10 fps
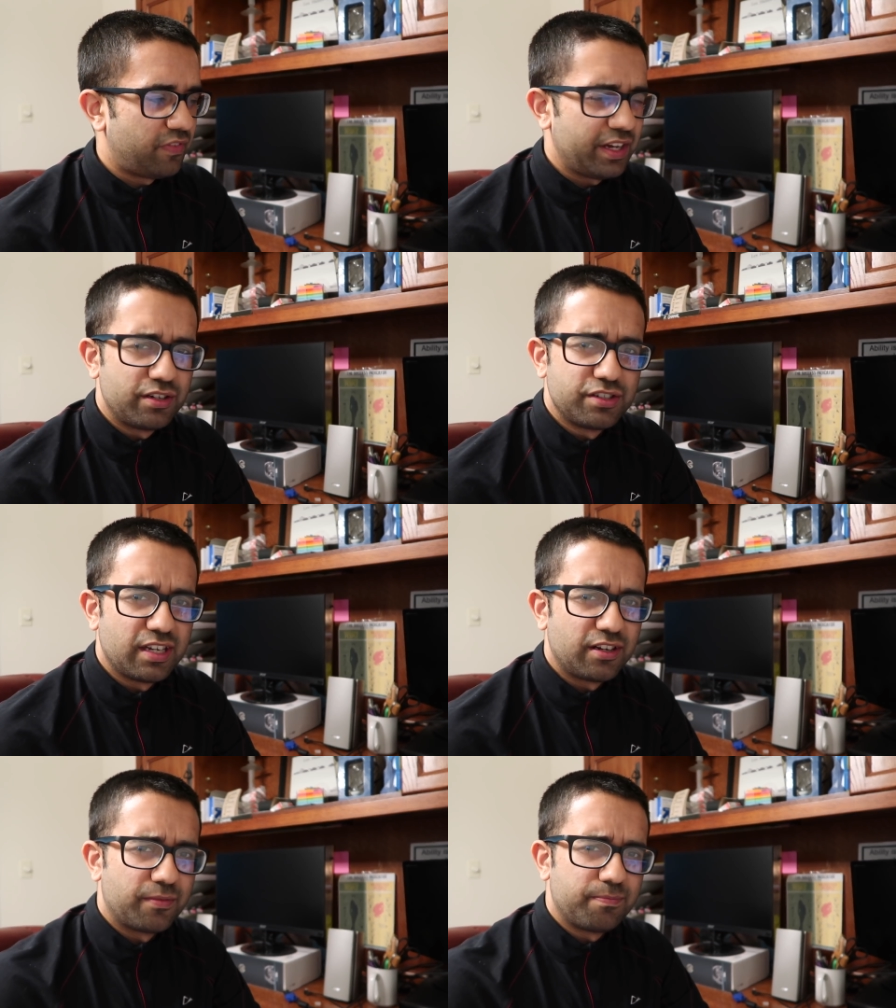fighter
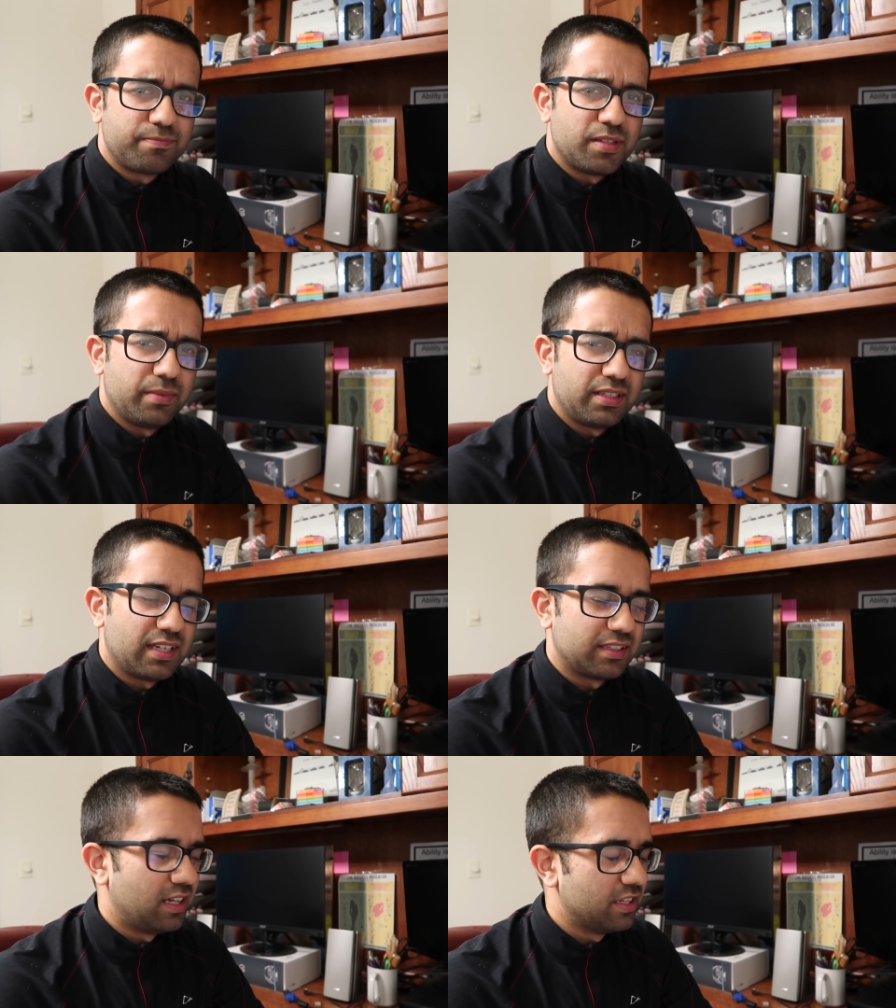jet or something
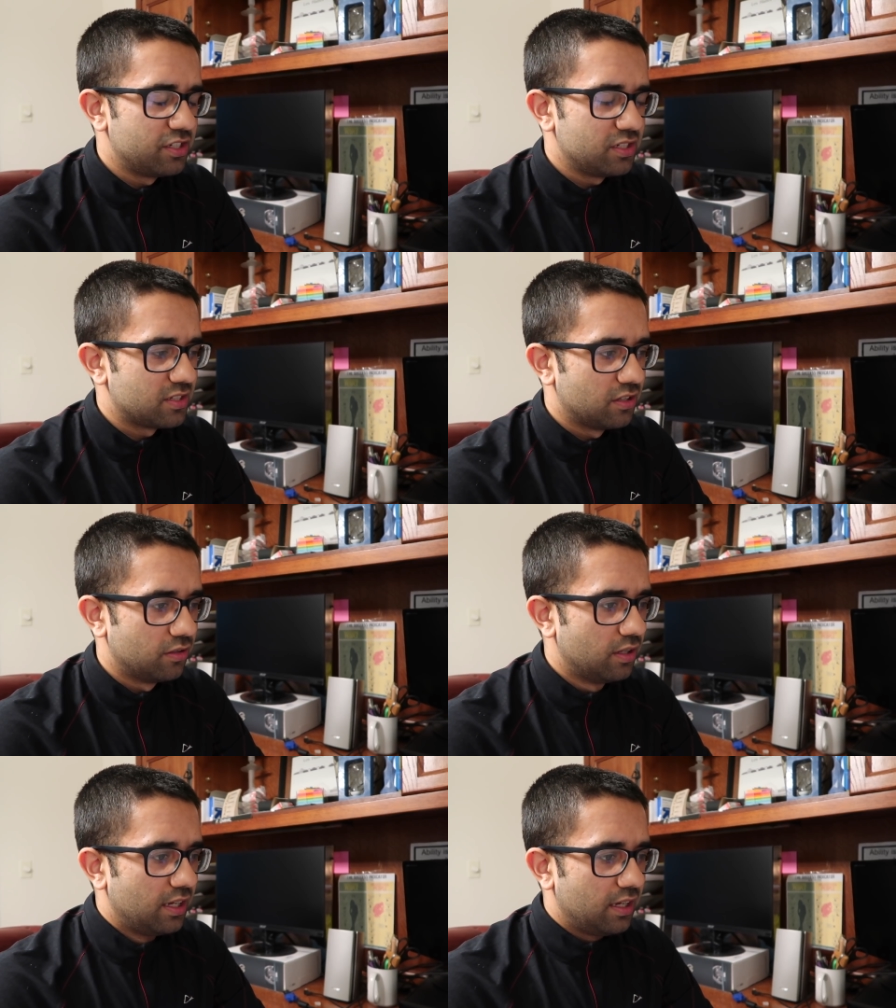technology,
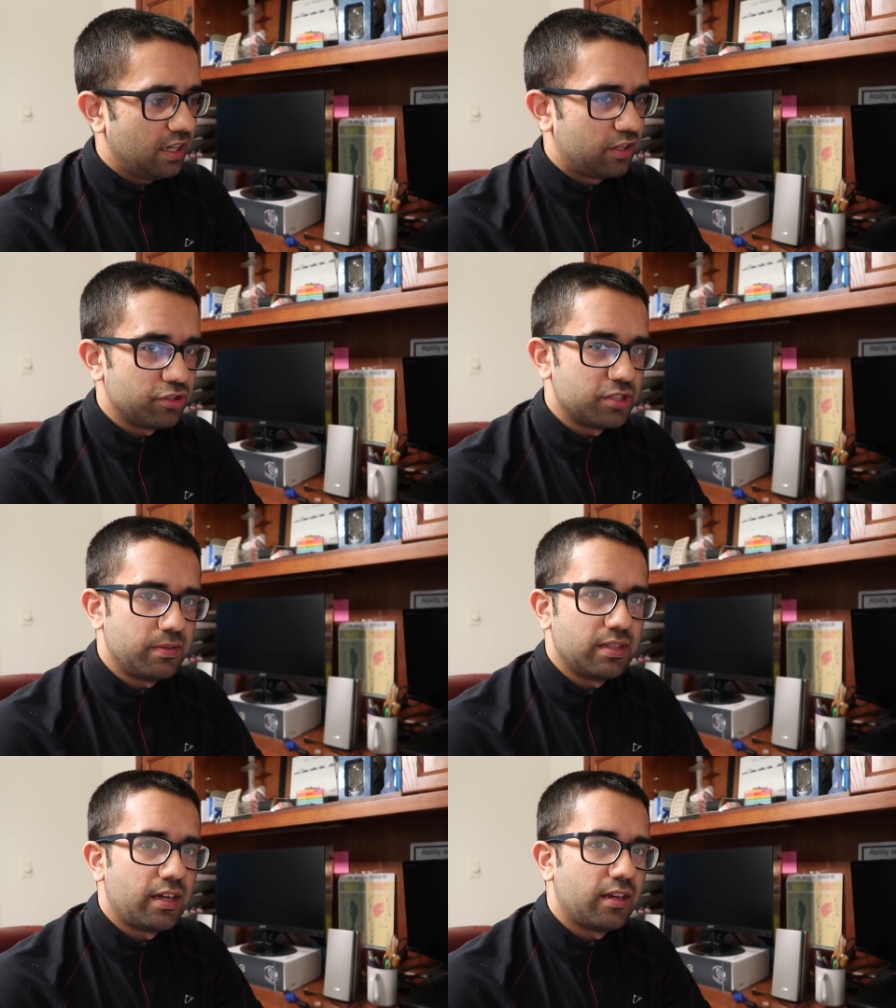so it could just
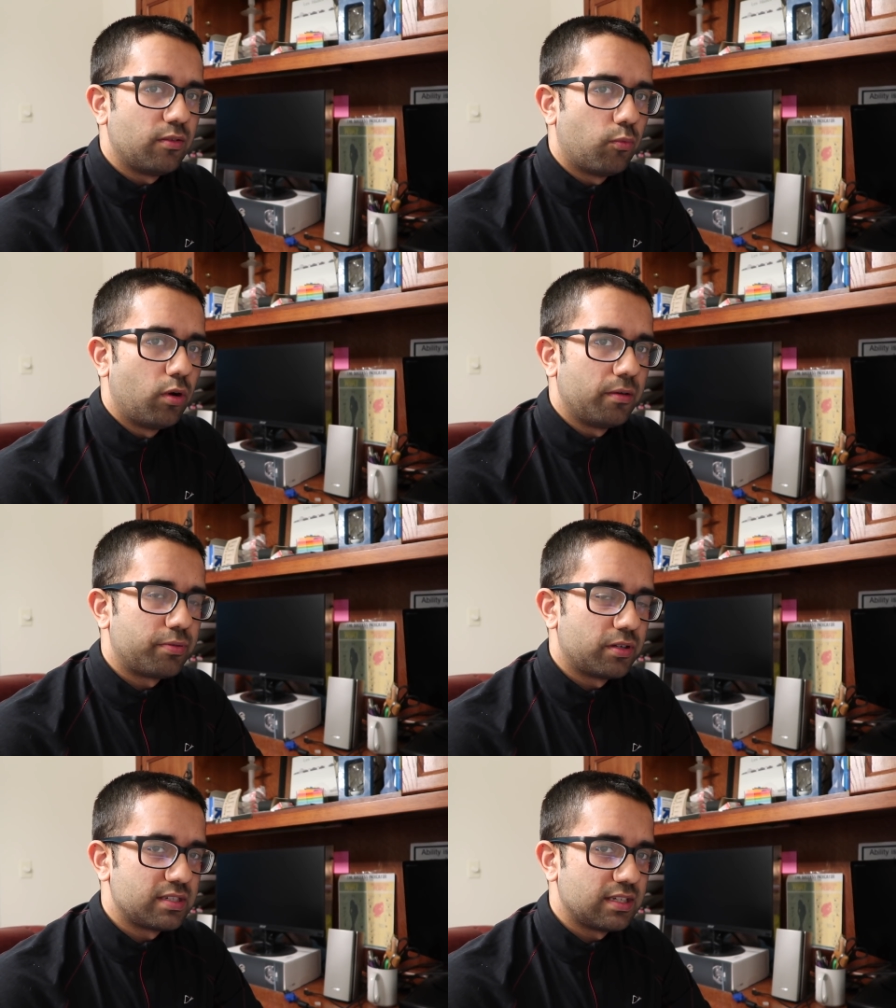be that one
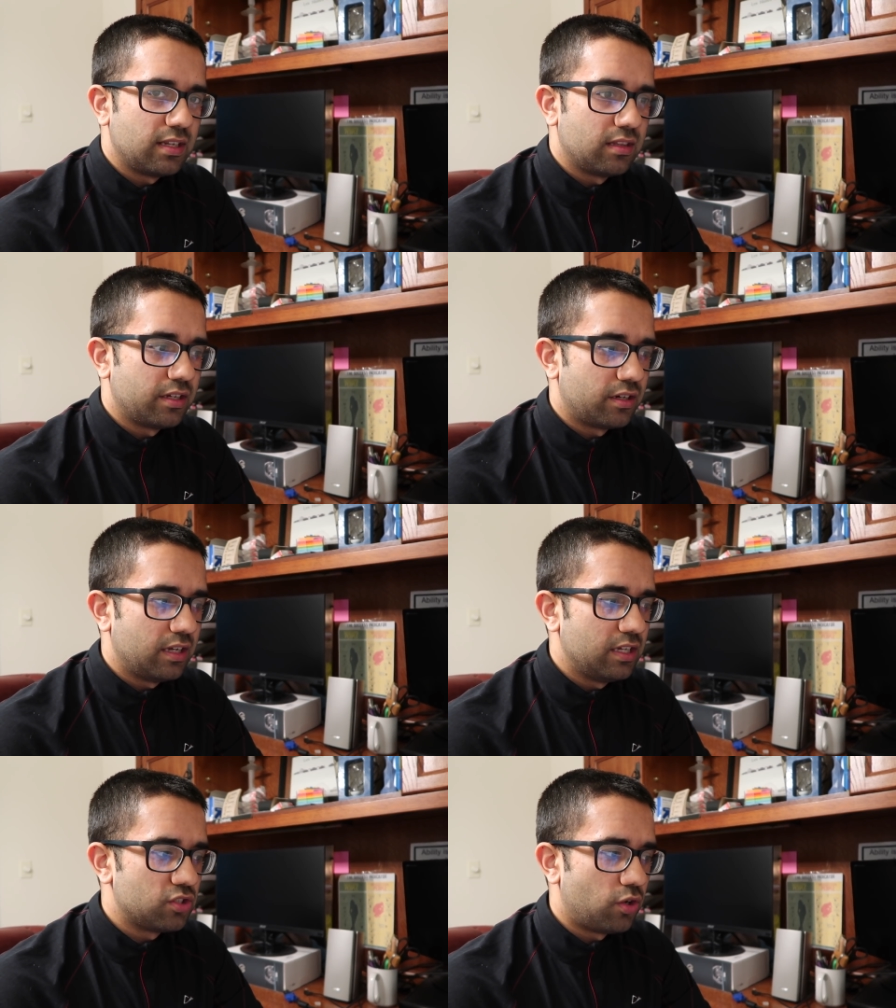person in there
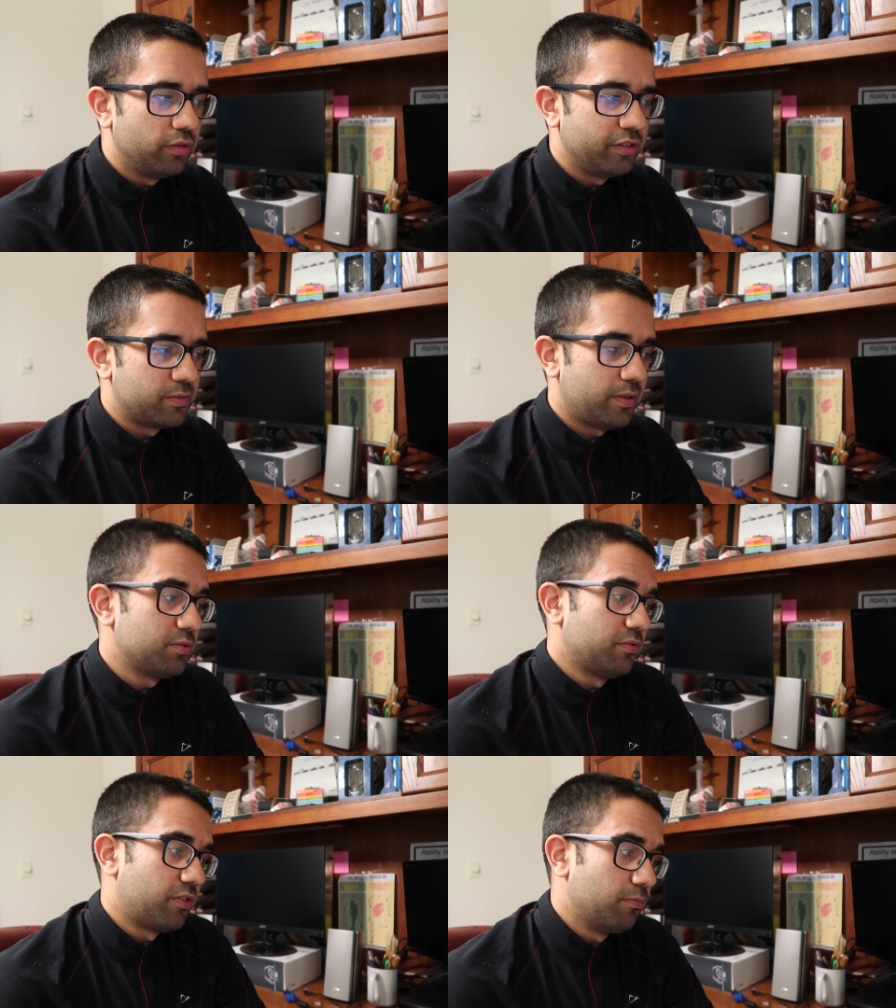is only
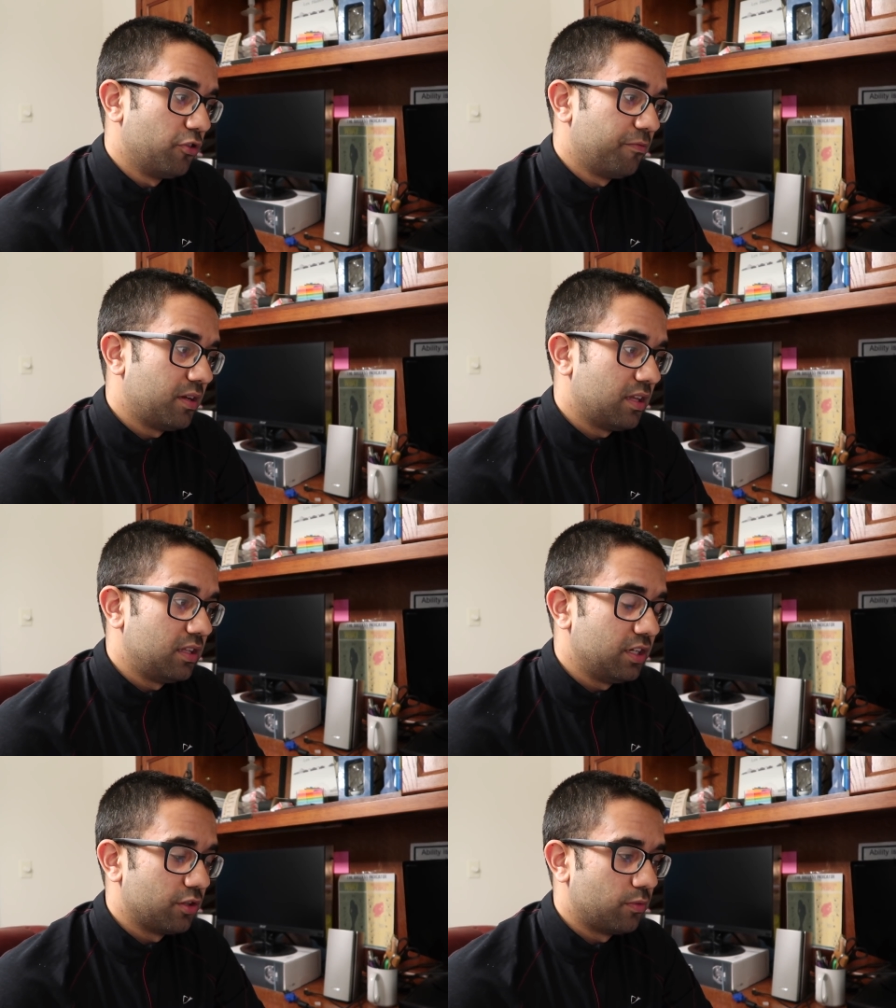responsible for movement and
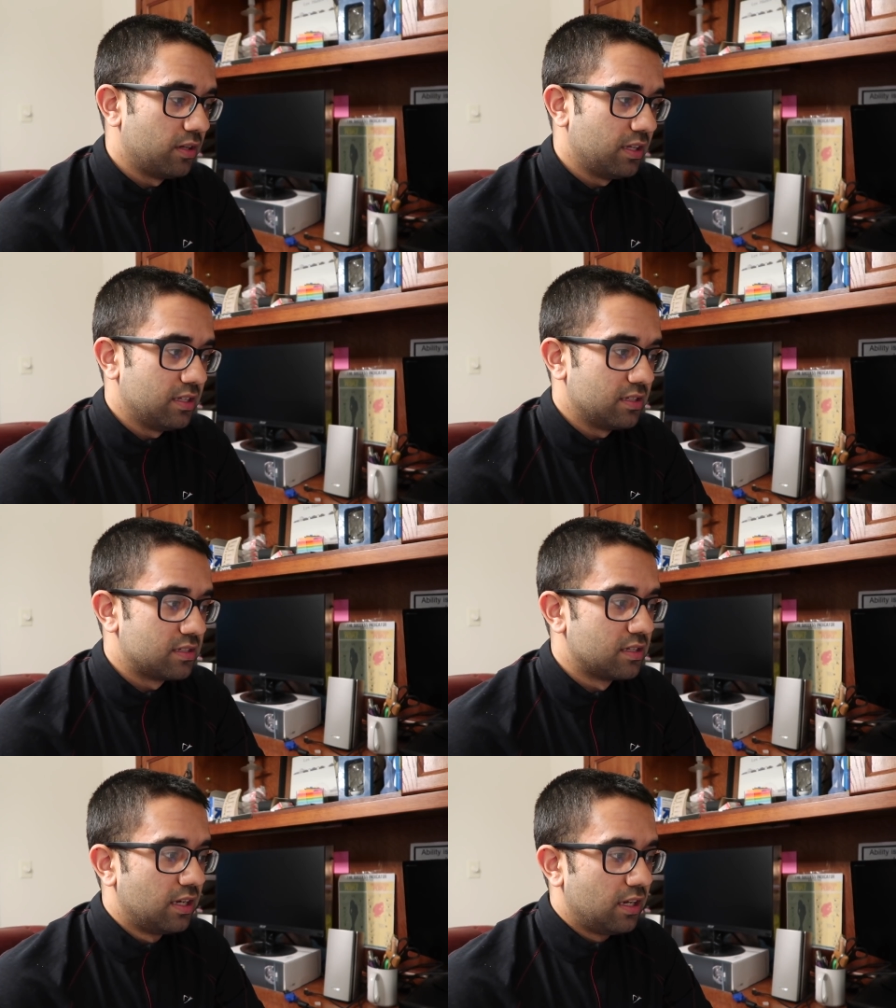the other one is